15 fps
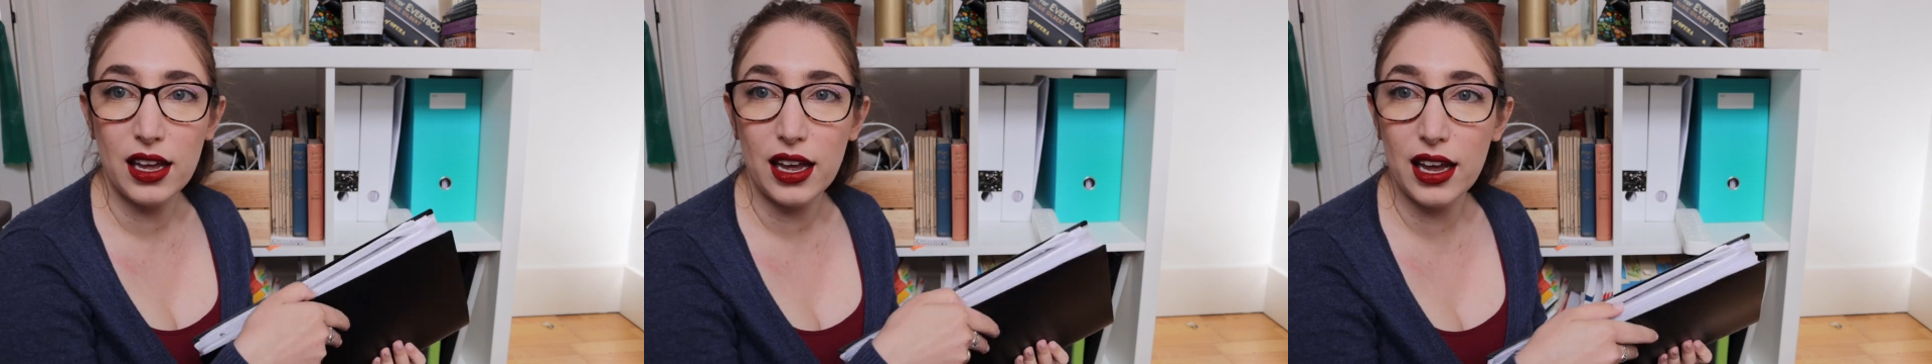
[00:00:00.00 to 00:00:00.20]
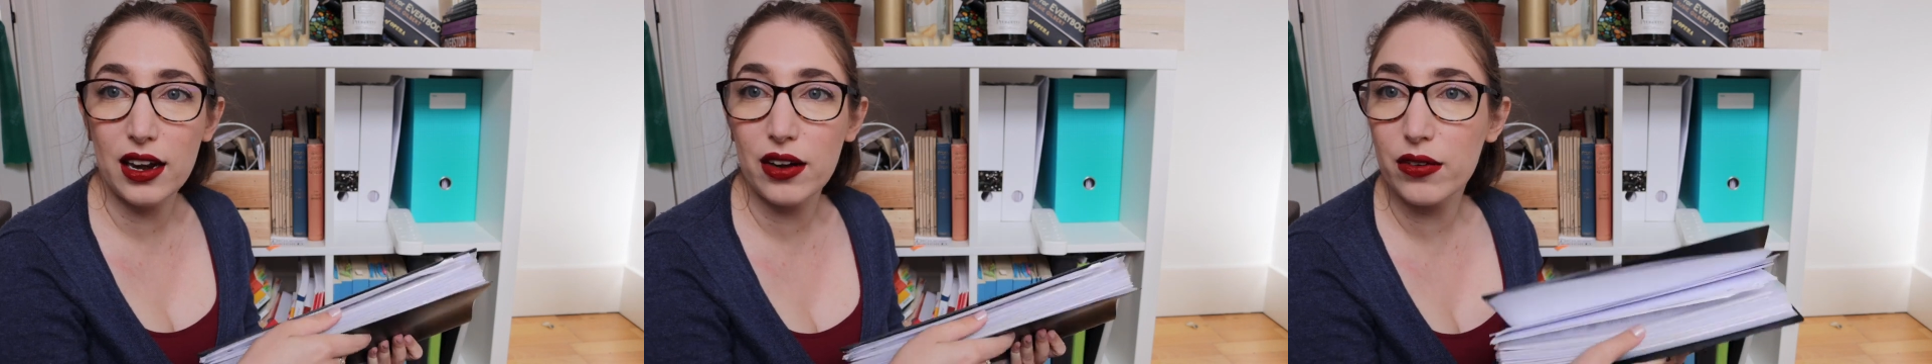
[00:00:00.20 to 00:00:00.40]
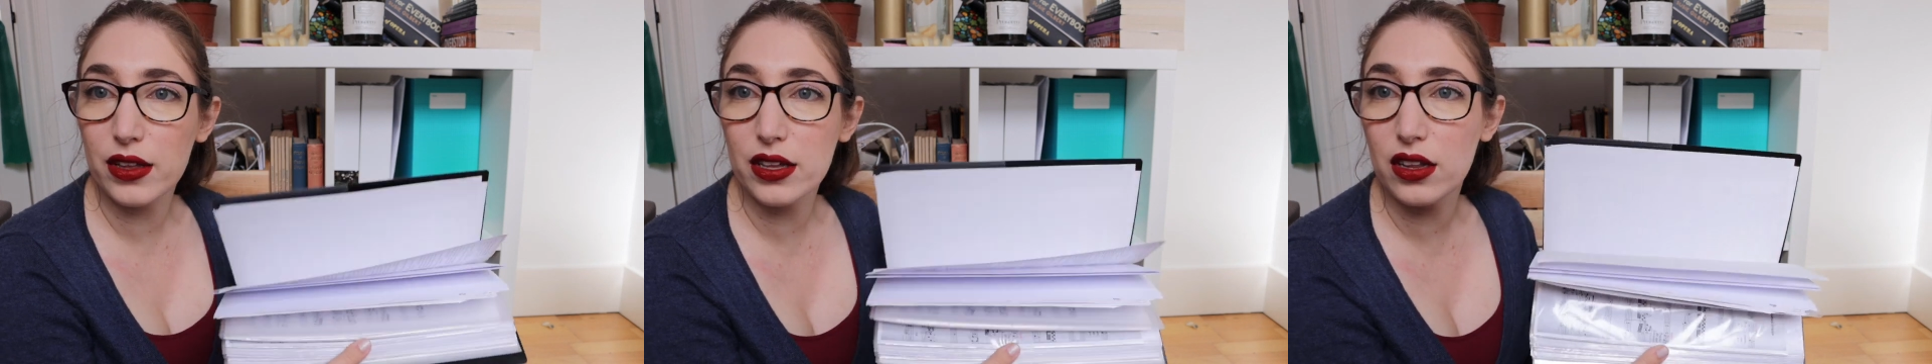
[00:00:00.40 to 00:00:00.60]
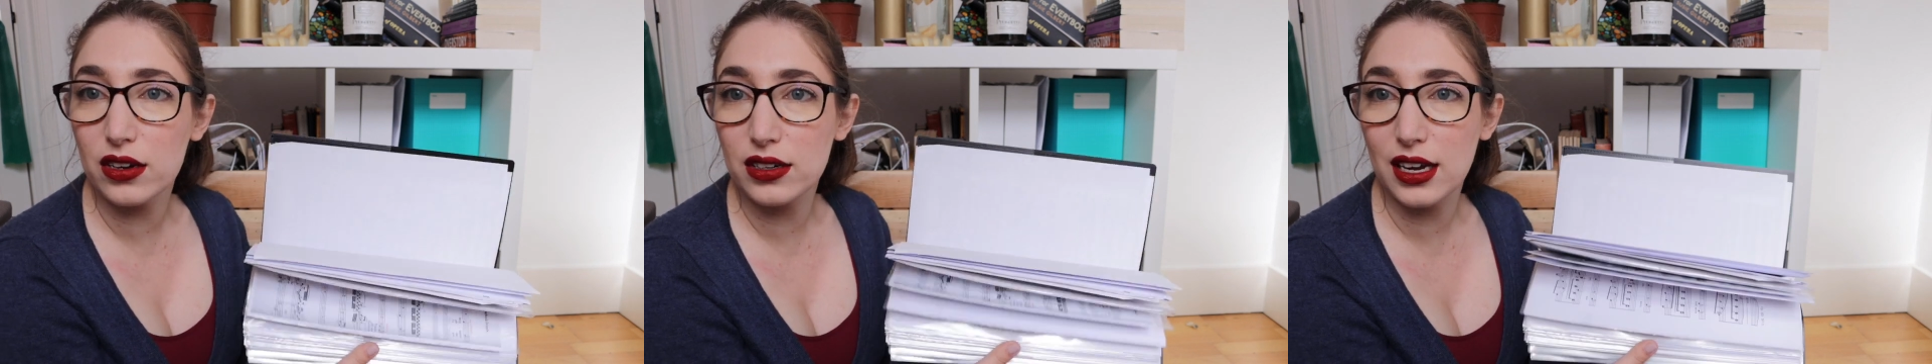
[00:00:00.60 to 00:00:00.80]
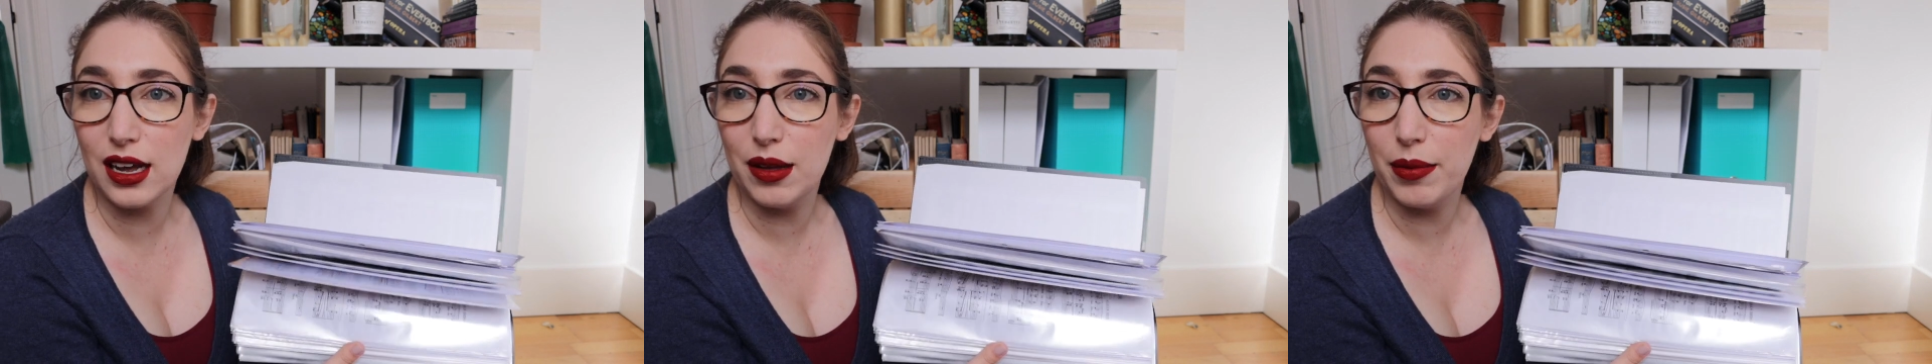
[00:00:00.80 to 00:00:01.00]
in a really long
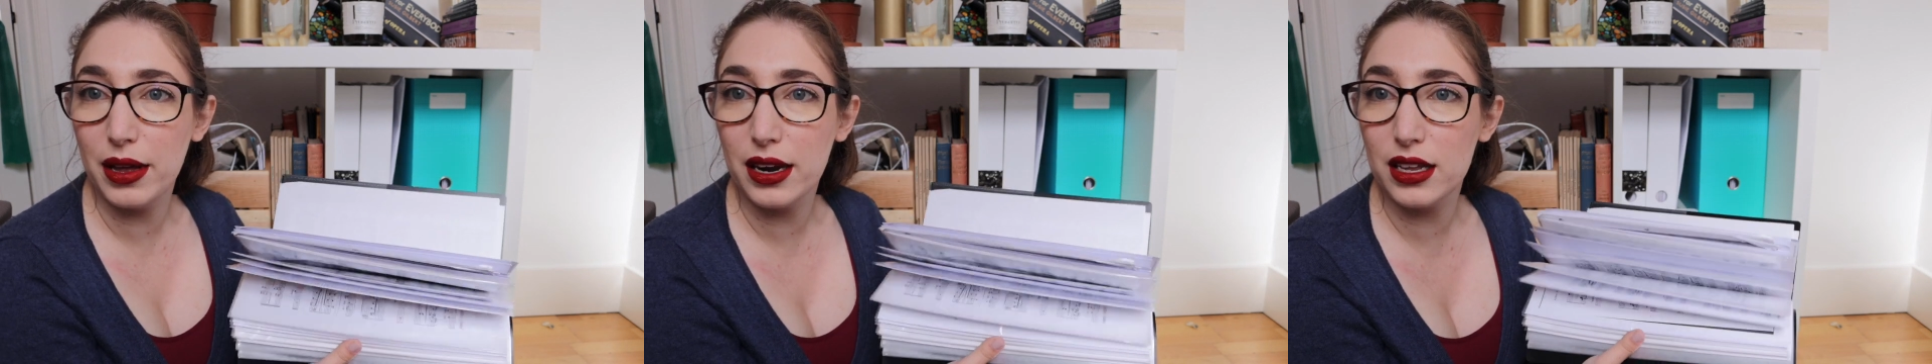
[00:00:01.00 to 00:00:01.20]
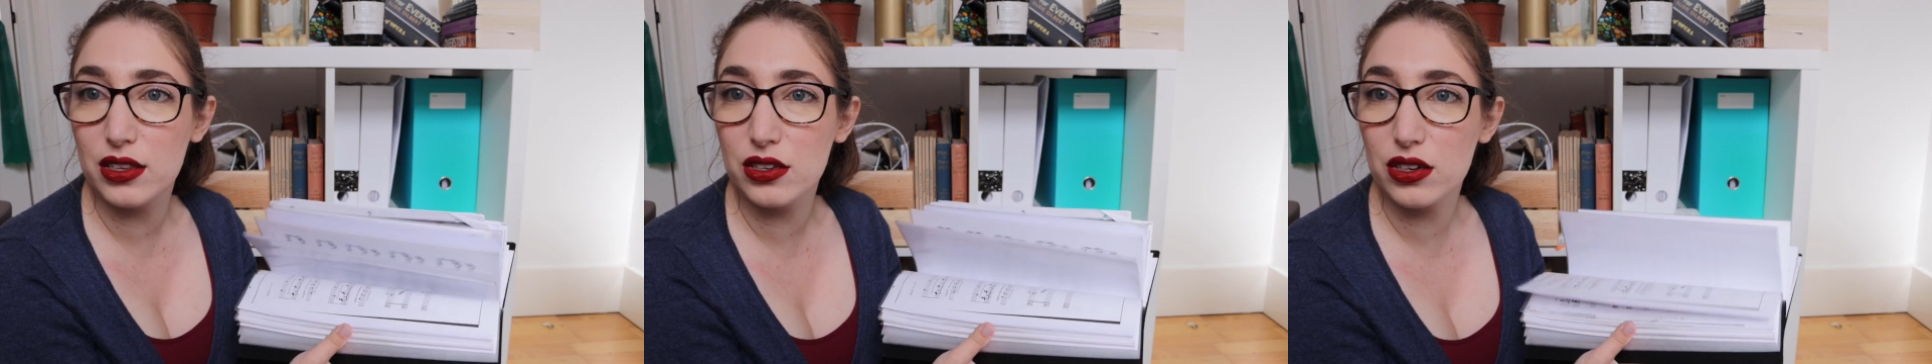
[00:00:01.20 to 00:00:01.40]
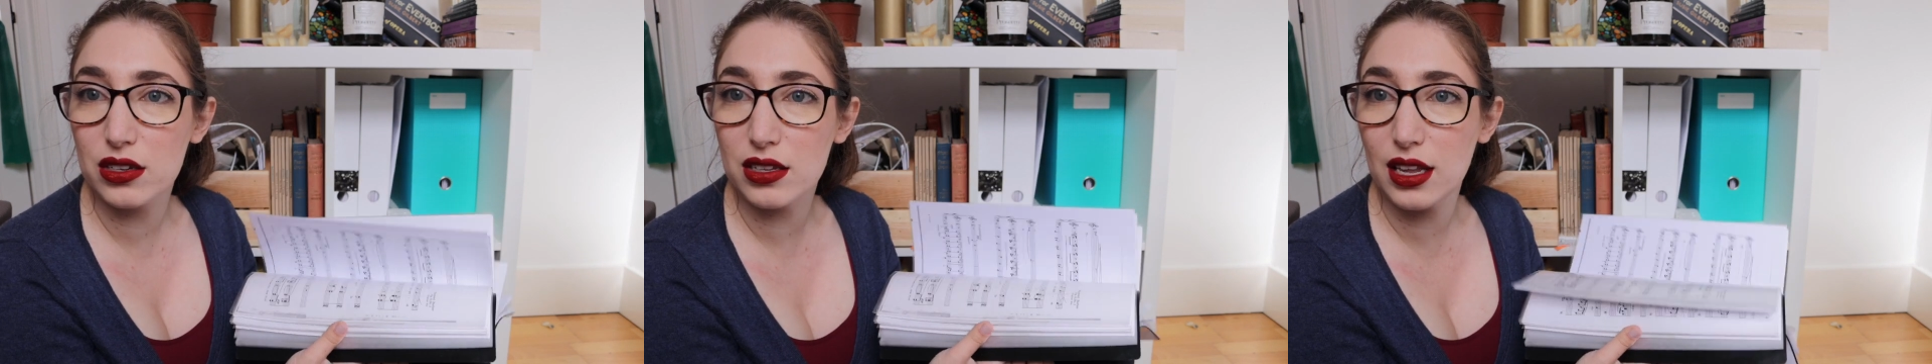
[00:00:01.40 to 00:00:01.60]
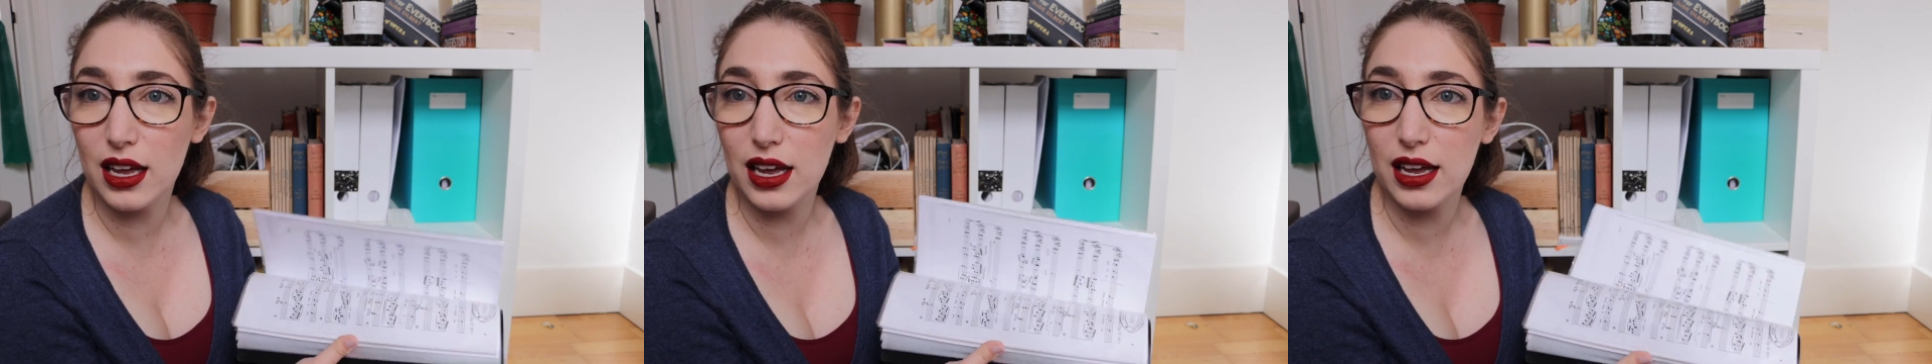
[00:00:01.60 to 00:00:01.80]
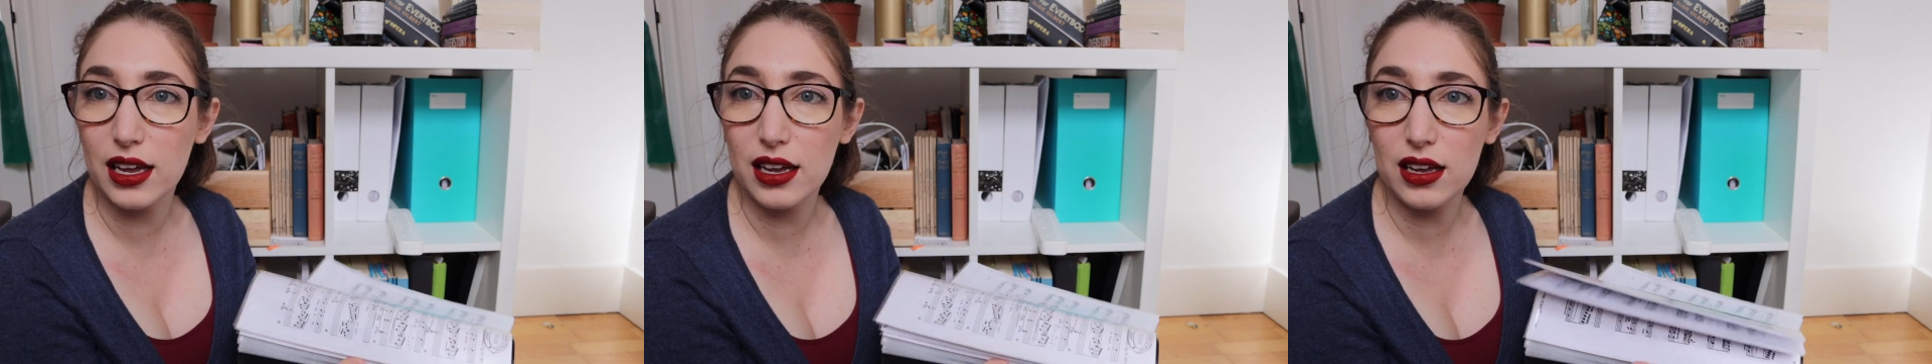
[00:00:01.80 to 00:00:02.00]
time, and it's just
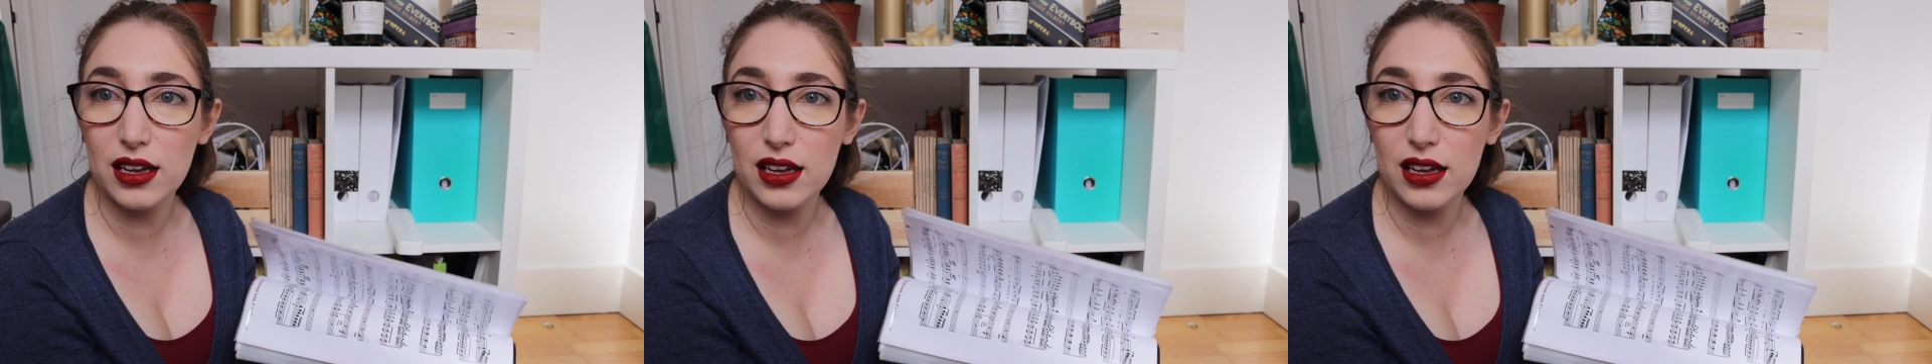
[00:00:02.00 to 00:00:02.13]
like